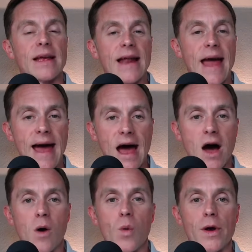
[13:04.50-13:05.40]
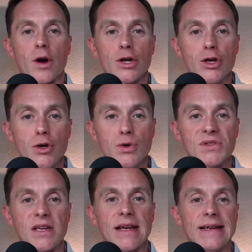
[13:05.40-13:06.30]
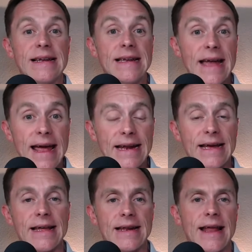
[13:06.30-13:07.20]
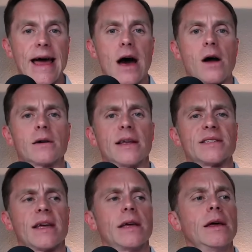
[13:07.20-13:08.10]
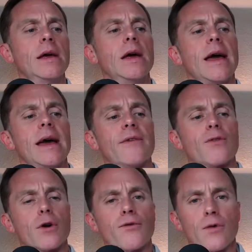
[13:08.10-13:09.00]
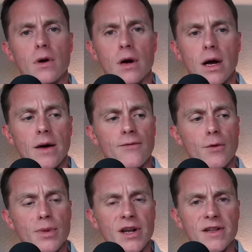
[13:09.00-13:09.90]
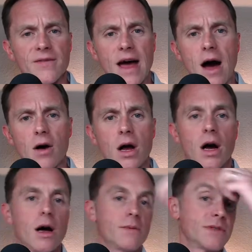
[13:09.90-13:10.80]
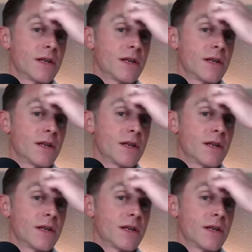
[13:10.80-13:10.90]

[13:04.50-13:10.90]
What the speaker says: and how we are using data now as a for predictive outcomes.